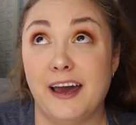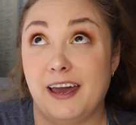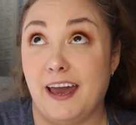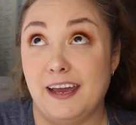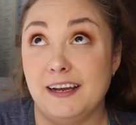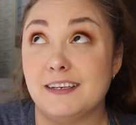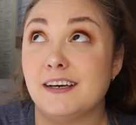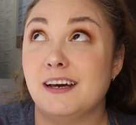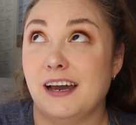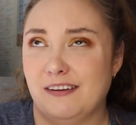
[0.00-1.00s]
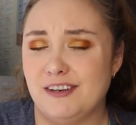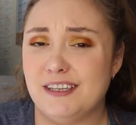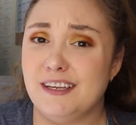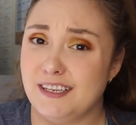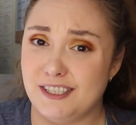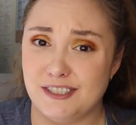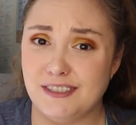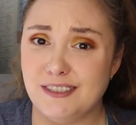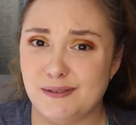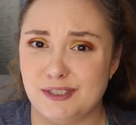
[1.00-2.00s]
I ate. I even did the
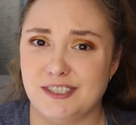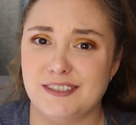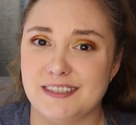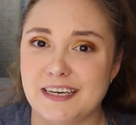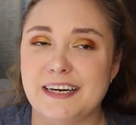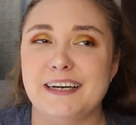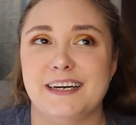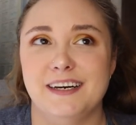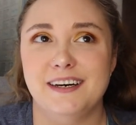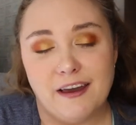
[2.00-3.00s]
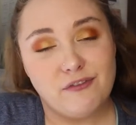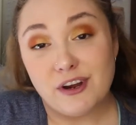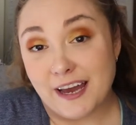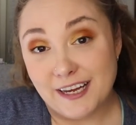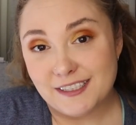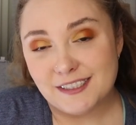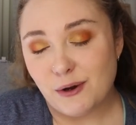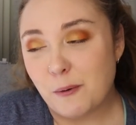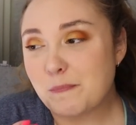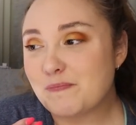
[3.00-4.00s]
dishes, which is like, I forget.
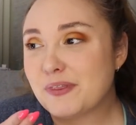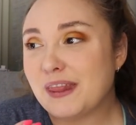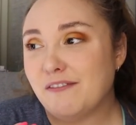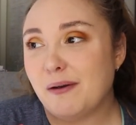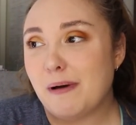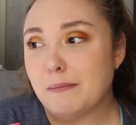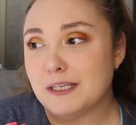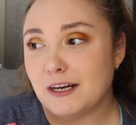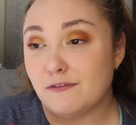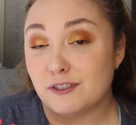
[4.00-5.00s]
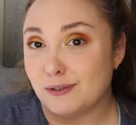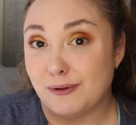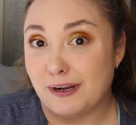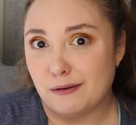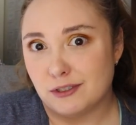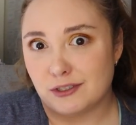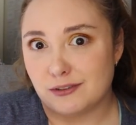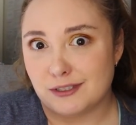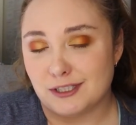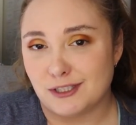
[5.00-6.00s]
So living by myself for so long, I would just
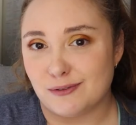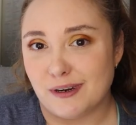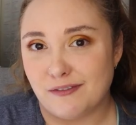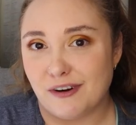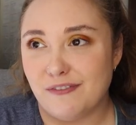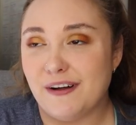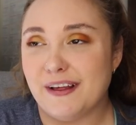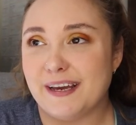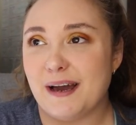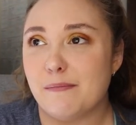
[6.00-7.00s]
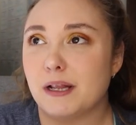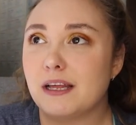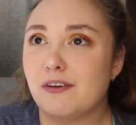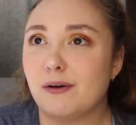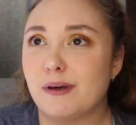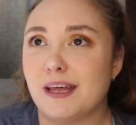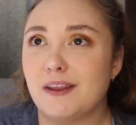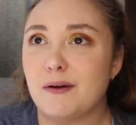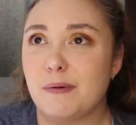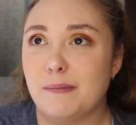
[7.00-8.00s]
do the dishes whenever I felt like it. But living with
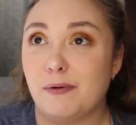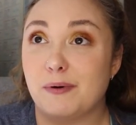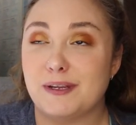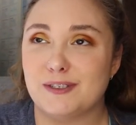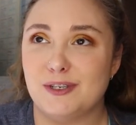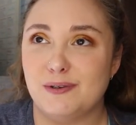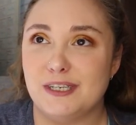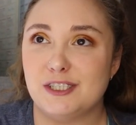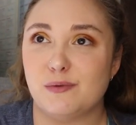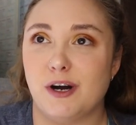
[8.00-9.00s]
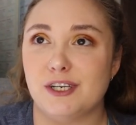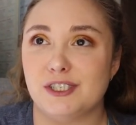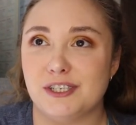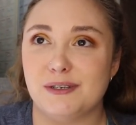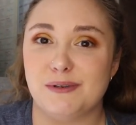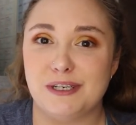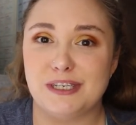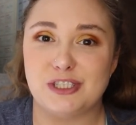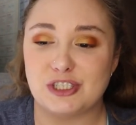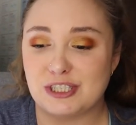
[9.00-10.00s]
other people when there's no dishwasher where
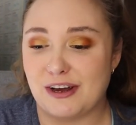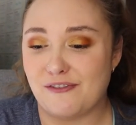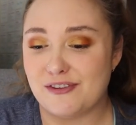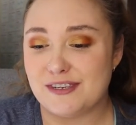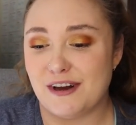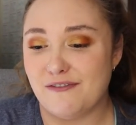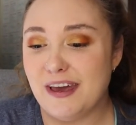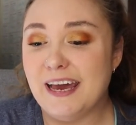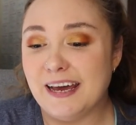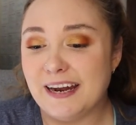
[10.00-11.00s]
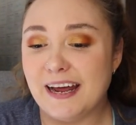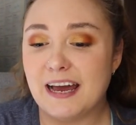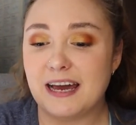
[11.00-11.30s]
you can just stuff the stuff in,